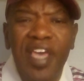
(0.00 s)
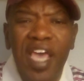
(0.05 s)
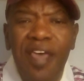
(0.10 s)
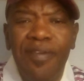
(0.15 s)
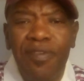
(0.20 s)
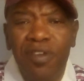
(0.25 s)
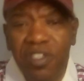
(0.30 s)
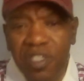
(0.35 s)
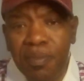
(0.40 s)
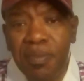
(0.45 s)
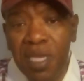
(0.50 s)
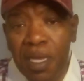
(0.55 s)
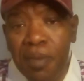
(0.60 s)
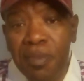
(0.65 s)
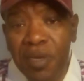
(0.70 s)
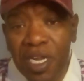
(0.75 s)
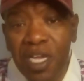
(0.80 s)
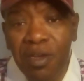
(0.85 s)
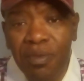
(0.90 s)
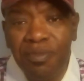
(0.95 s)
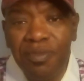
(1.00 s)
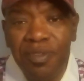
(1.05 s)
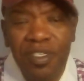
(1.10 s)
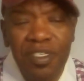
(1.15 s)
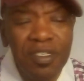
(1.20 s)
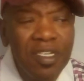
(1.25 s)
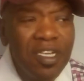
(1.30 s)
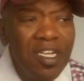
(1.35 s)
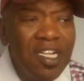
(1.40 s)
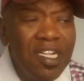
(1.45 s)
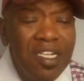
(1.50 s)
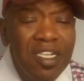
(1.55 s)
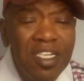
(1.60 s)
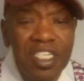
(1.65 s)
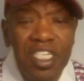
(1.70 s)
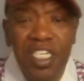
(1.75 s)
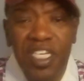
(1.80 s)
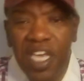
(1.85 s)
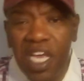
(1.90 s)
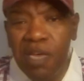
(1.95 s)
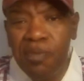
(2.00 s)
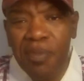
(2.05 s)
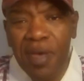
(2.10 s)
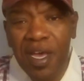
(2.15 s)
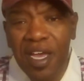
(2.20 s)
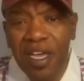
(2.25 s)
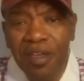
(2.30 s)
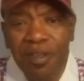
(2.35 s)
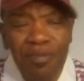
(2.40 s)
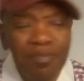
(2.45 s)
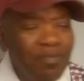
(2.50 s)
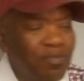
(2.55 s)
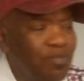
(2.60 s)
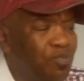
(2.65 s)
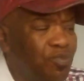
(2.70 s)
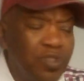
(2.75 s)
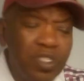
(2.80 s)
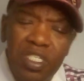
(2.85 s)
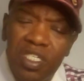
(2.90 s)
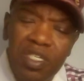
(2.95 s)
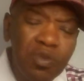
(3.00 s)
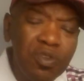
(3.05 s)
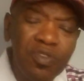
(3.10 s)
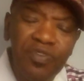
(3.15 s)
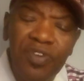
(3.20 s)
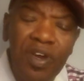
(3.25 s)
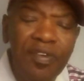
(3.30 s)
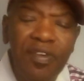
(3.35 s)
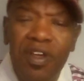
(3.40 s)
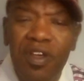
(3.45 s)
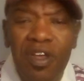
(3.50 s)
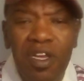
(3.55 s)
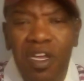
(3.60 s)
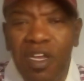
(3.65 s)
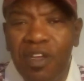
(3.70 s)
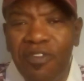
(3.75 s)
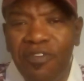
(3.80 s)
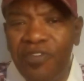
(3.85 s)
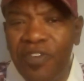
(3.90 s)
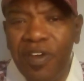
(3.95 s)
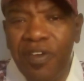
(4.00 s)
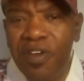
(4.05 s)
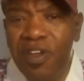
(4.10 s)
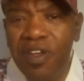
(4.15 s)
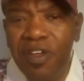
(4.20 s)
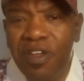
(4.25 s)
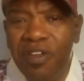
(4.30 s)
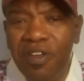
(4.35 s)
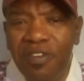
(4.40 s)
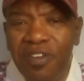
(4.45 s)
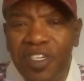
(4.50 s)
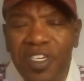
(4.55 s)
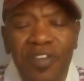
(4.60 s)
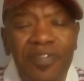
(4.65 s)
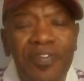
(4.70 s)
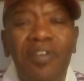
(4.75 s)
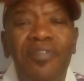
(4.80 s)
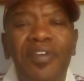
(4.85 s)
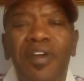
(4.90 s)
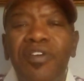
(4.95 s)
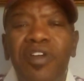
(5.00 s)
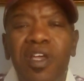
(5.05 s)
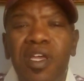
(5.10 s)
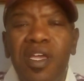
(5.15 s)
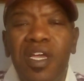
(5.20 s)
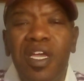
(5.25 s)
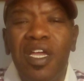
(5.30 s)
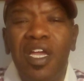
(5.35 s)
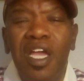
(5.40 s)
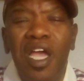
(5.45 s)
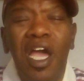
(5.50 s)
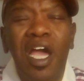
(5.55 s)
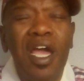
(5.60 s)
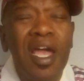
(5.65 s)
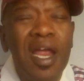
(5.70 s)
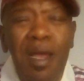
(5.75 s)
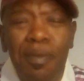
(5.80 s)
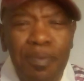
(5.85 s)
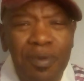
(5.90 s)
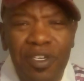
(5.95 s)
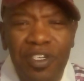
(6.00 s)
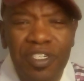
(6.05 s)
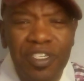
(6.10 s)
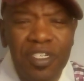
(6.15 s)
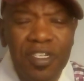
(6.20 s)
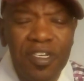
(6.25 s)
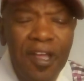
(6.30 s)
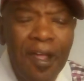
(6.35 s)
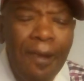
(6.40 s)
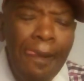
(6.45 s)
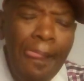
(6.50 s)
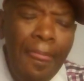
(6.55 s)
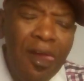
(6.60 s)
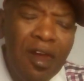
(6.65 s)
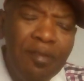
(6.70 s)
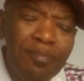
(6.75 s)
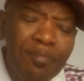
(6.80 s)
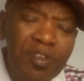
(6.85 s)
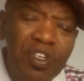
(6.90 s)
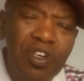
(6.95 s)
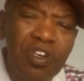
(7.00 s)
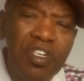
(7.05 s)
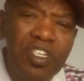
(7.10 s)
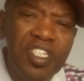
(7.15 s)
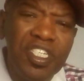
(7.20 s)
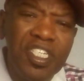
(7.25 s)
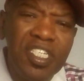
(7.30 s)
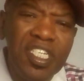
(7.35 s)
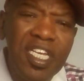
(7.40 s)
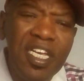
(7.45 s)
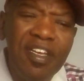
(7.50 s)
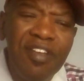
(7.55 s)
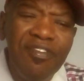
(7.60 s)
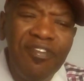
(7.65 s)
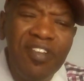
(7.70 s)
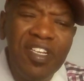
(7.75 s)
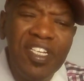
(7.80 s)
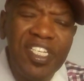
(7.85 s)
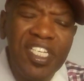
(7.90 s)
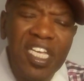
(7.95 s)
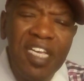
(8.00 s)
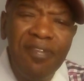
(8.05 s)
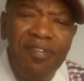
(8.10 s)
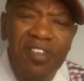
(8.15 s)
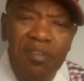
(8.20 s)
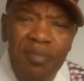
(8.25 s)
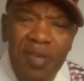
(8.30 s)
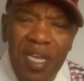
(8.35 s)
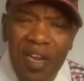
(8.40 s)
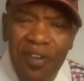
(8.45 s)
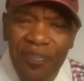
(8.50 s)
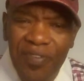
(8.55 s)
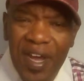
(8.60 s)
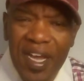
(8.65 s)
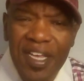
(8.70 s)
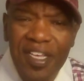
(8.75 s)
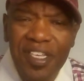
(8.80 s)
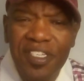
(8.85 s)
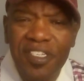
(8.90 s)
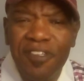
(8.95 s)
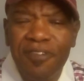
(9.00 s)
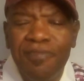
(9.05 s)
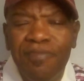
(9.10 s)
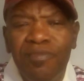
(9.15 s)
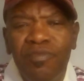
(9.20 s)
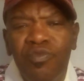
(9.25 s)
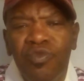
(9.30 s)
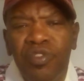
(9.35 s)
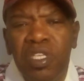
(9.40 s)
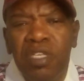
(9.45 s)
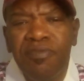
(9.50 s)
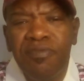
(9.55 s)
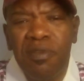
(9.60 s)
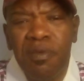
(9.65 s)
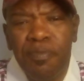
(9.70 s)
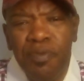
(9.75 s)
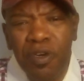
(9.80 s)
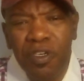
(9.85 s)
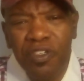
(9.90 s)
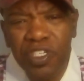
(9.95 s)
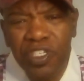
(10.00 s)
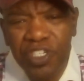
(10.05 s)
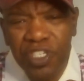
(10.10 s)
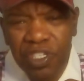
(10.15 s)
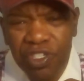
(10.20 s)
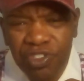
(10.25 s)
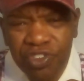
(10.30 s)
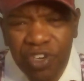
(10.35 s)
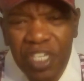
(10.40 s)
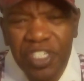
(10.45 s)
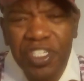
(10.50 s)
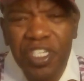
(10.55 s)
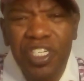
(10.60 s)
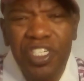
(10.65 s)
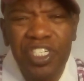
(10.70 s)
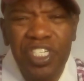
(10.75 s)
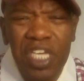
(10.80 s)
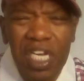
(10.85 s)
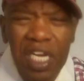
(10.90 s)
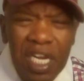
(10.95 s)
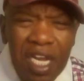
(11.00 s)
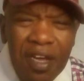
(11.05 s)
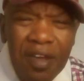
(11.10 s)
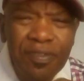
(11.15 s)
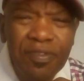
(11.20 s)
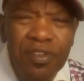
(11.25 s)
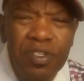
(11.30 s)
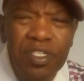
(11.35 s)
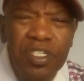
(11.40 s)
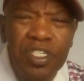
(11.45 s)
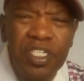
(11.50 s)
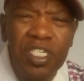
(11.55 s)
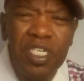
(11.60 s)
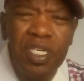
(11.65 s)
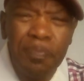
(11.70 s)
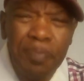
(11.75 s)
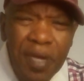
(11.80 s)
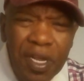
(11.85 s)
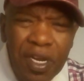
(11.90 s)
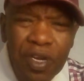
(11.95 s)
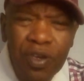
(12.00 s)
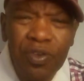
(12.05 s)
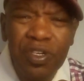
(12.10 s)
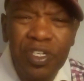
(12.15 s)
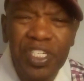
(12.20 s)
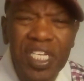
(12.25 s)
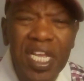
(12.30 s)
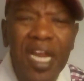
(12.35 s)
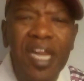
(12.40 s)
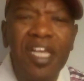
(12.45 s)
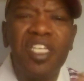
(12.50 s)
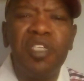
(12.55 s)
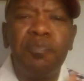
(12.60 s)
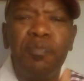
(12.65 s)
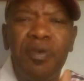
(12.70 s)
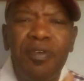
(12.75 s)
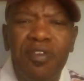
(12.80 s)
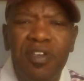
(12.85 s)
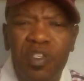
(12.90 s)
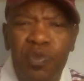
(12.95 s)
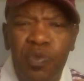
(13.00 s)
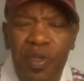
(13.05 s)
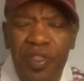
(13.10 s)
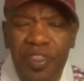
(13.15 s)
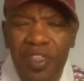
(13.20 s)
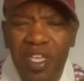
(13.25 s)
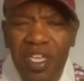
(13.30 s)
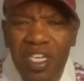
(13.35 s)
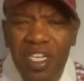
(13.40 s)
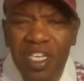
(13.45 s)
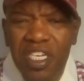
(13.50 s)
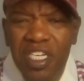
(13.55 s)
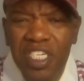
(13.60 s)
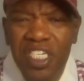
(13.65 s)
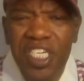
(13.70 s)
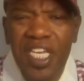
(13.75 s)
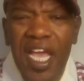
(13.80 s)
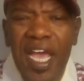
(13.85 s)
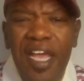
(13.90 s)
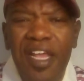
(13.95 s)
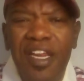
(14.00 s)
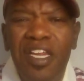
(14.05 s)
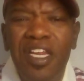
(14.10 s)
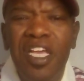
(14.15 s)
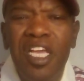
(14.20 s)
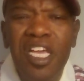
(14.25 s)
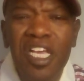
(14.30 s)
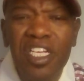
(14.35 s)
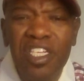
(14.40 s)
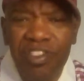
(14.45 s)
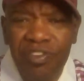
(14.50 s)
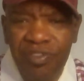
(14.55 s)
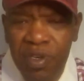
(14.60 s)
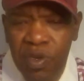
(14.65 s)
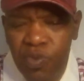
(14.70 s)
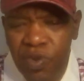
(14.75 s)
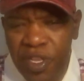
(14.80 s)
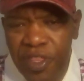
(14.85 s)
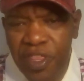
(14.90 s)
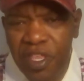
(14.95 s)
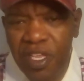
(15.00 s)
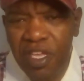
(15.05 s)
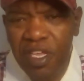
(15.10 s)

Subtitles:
gave her some M&Ms. She came back. She was she felt very accomplished because she received some advice from a person she trusted, she loved, she depended on, she had experience with, she had history with,